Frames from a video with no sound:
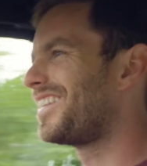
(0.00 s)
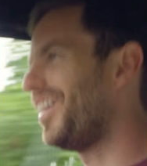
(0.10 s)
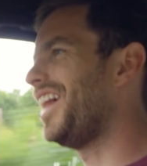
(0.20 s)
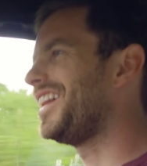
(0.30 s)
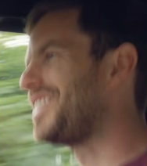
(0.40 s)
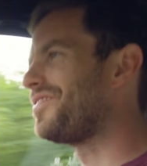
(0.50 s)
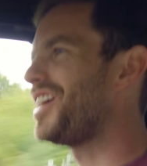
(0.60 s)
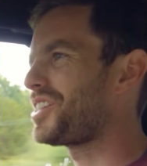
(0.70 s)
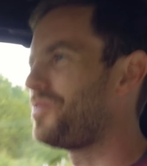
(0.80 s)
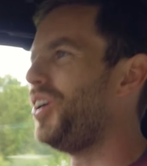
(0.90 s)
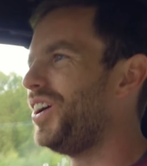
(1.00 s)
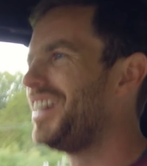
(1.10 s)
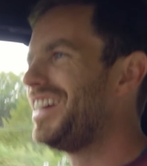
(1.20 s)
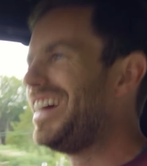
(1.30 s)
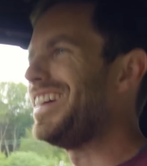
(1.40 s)
well, it's much
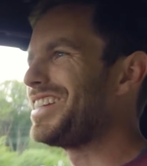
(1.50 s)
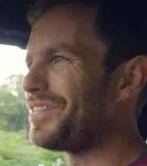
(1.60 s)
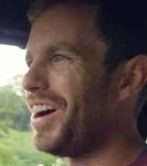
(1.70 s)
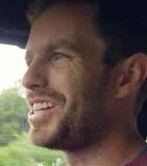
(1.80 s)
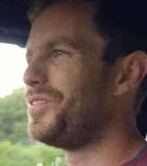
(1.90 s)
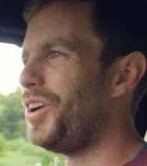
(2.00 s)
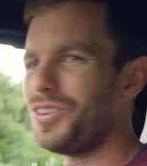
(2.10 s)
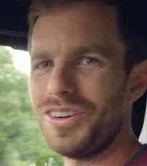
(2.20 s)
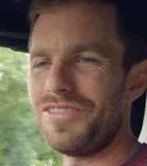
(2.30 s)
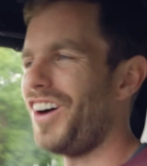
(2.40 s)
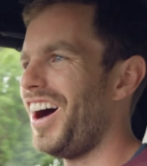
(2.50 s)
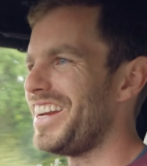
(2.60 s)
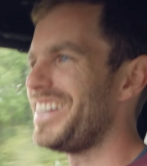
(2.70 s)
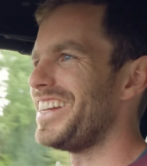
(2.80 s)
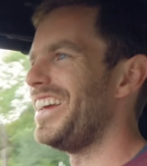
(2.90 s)
more
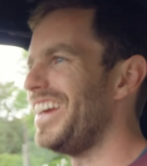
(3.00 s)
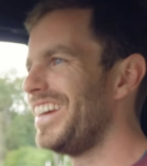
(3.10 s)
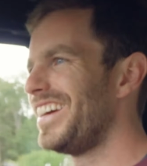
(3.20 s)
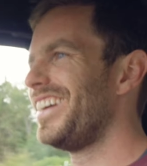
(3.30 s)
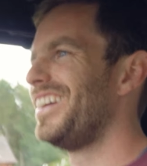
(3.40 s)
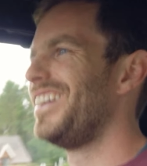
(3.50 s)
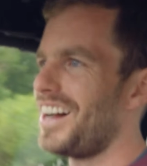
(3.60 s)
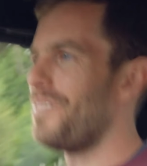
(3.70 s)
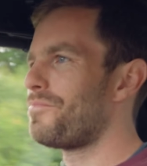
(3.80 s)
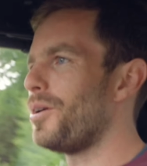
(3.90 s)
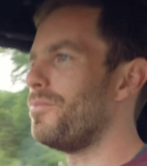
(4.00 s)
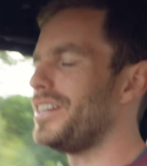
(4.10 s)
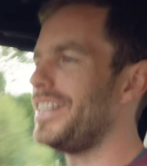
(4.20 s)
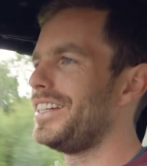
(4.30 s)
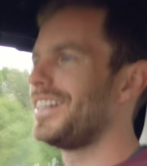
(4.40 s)
refined in here. I'm
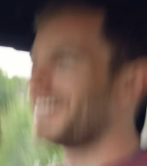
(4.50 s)
probably